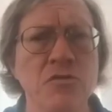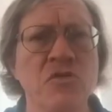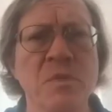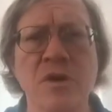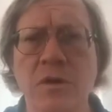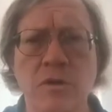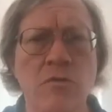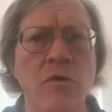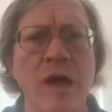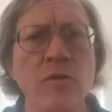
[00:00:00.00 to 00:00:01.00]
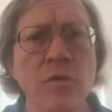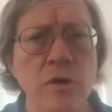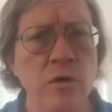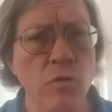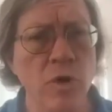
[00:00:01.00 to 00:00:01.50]
spin on a roulette
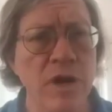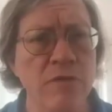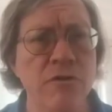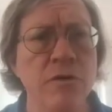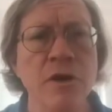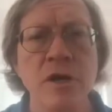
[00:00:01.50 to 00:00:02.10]
wheel or whatever.